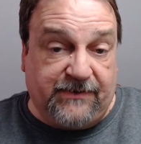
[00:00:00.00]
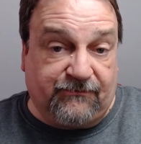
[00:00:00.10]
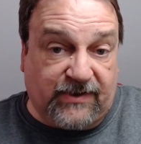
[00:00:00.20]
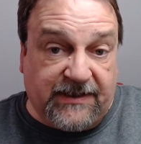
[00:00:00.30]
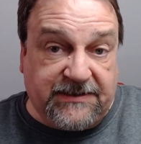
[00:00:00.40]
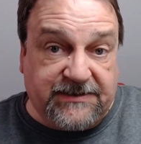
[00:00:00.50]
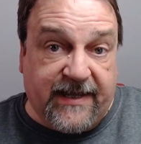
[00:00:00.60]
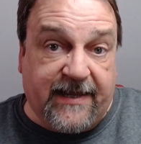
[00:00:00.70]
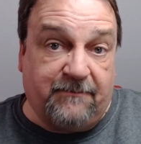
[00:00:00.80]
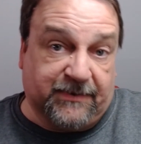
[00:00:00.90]
released
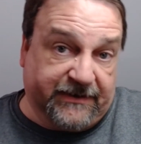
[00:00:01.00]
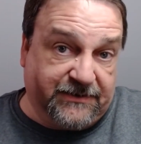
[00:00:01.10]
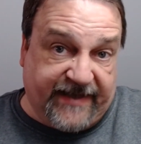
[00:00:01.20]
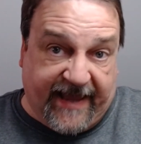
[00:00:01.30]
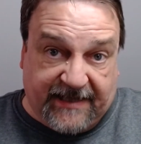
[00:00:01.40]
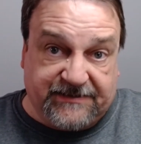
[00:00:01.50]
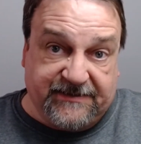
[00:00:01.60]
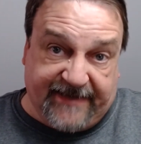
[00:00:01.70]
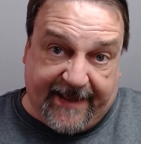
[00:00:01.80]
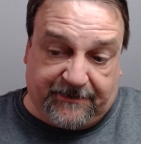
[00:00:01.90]
yet, but there's cases
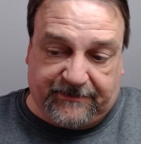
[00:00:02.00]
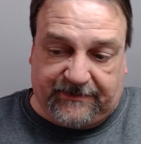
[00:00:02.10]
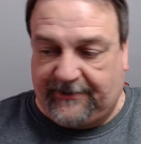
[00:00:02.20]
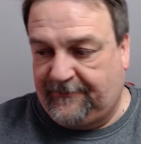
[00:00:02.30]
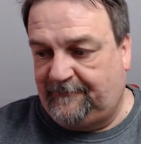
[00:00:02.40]
out there.